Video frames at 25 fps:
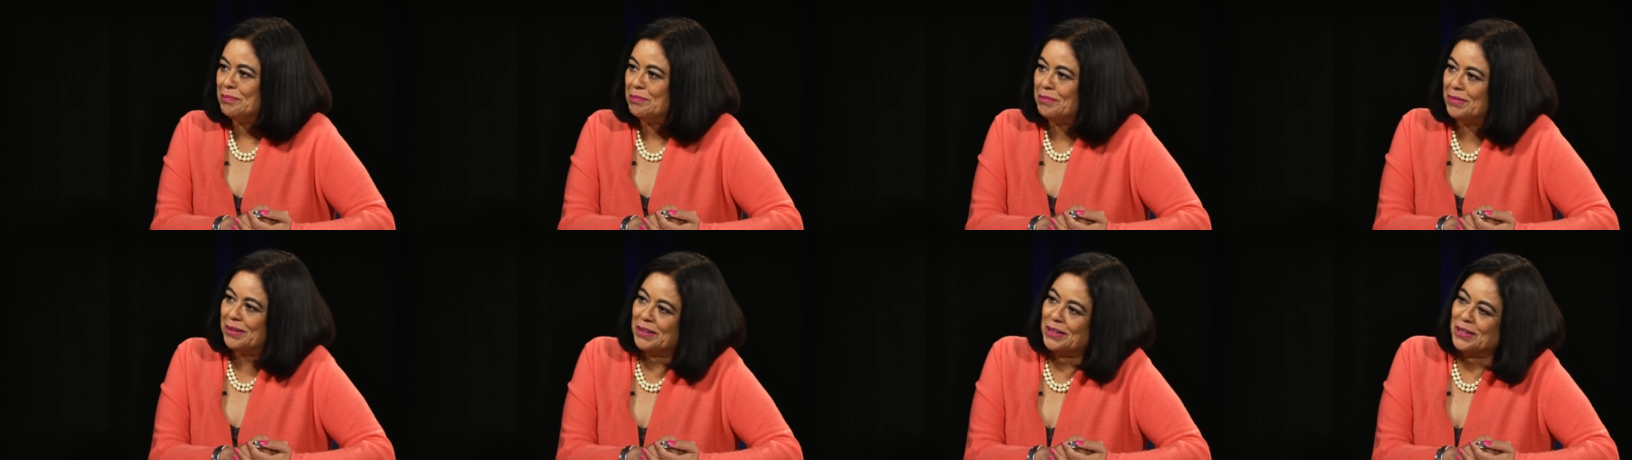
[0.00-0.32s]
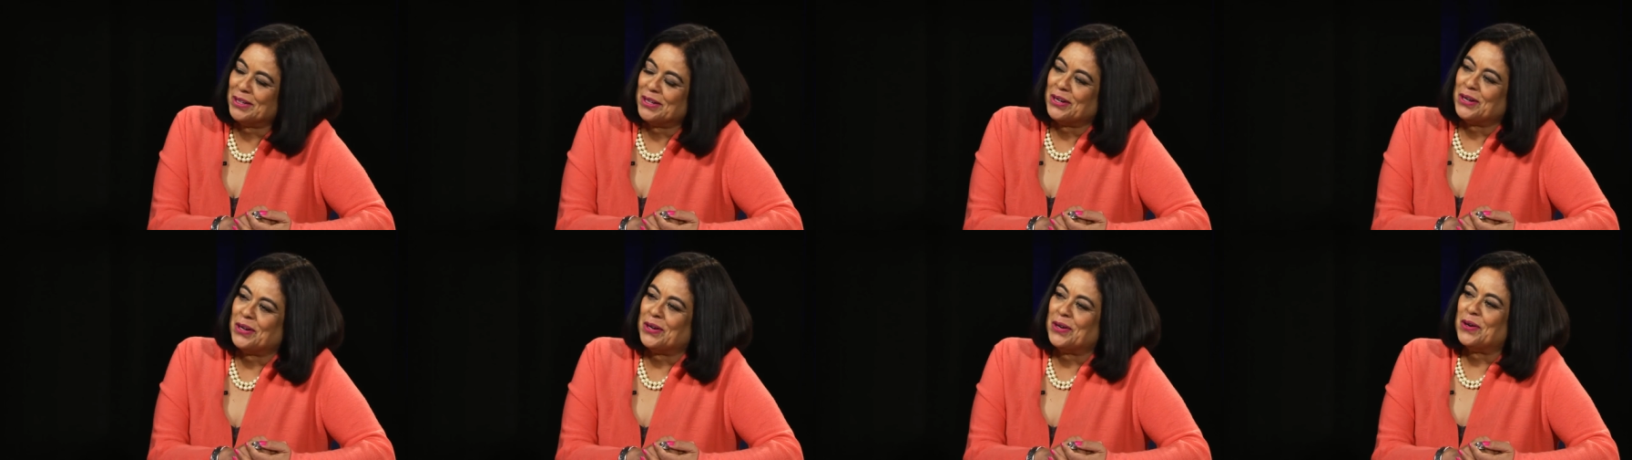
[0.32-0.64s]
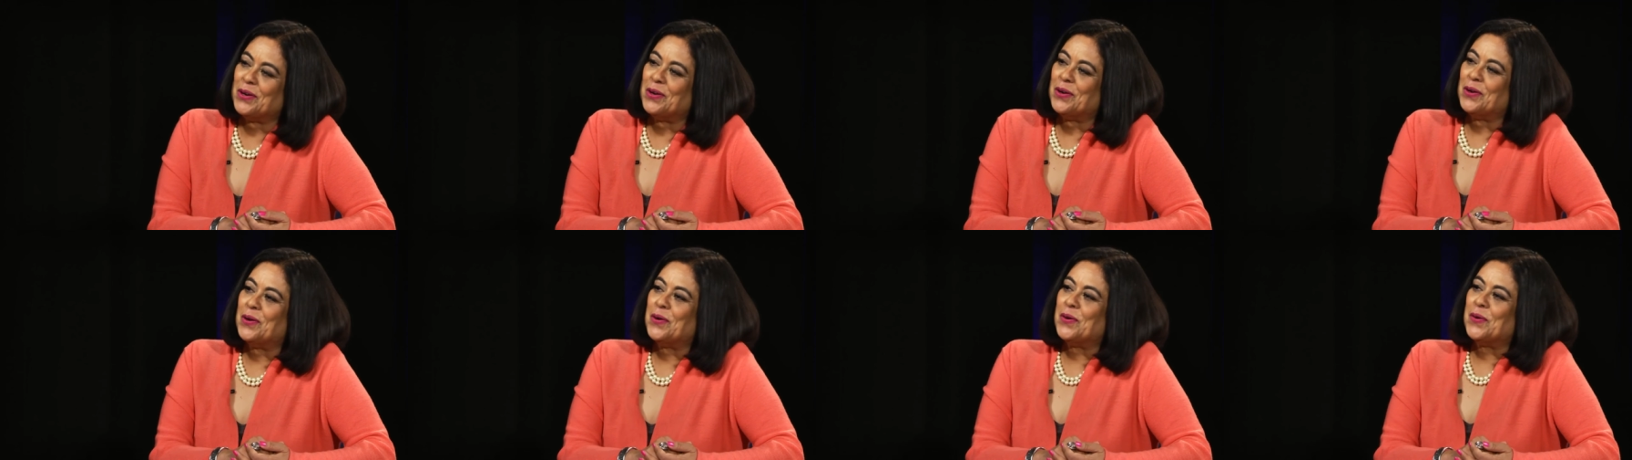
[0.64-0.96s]
That was one of my
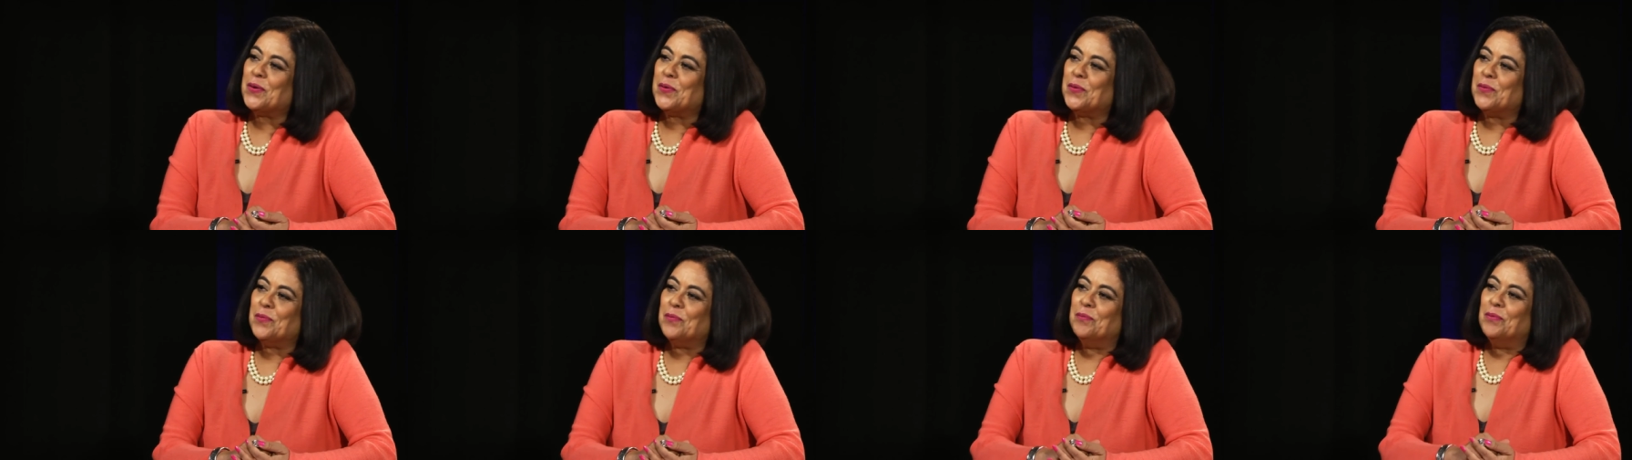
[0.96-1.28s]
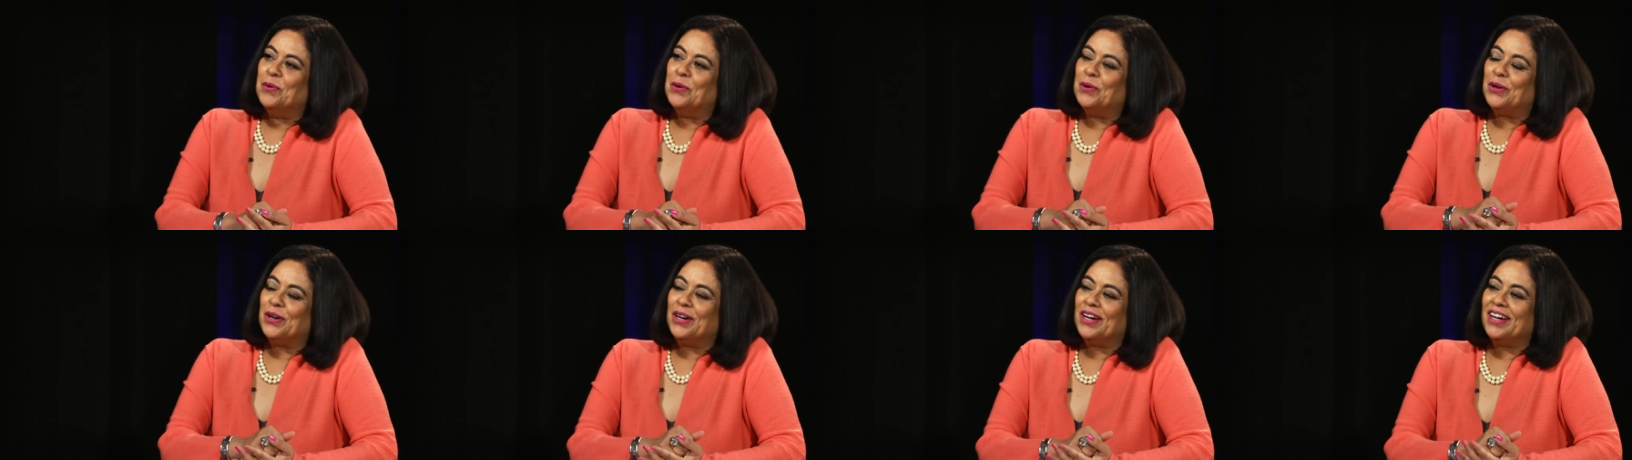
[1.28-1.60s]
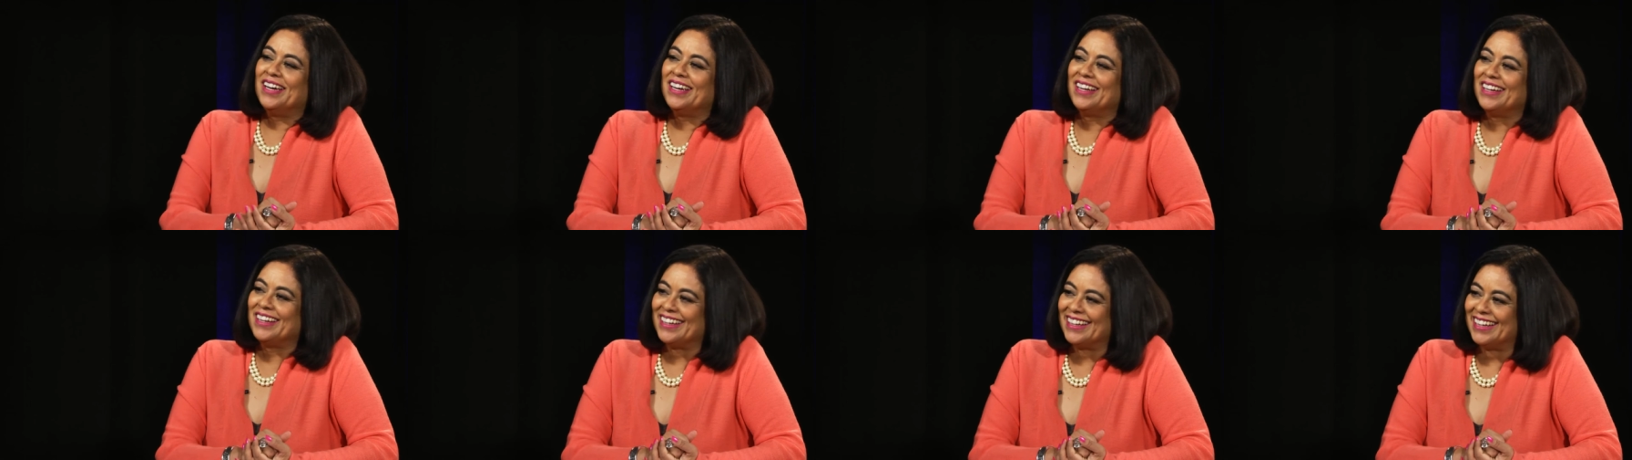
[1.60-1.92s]
early clients.
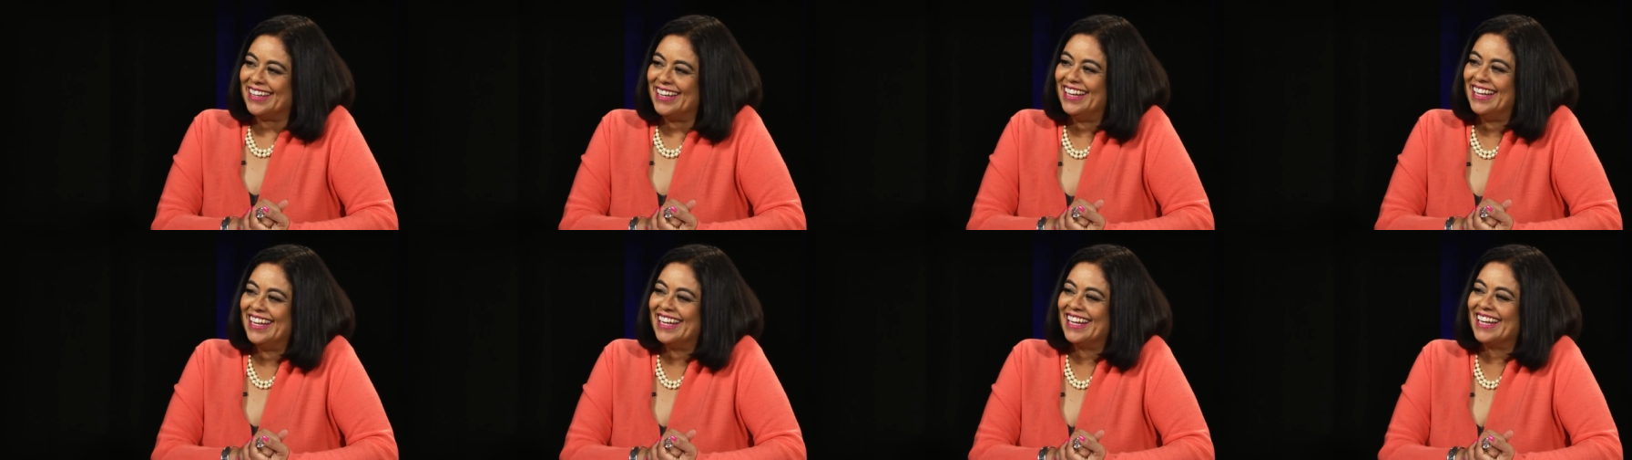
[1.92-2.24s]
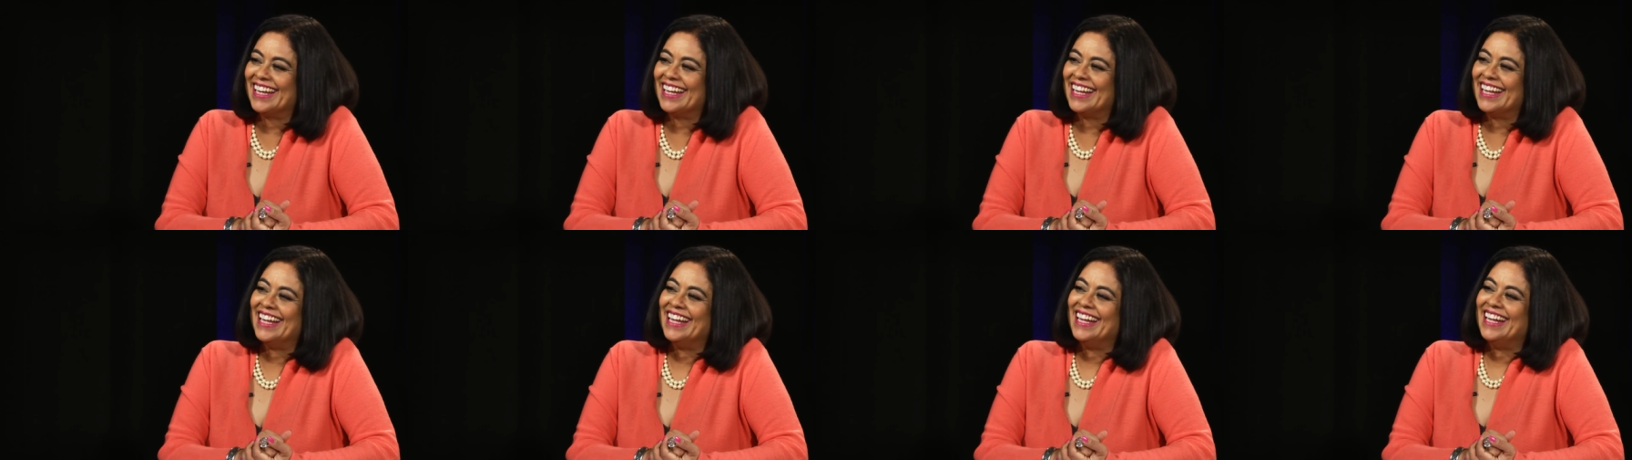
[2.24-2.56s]
Boy. Teleport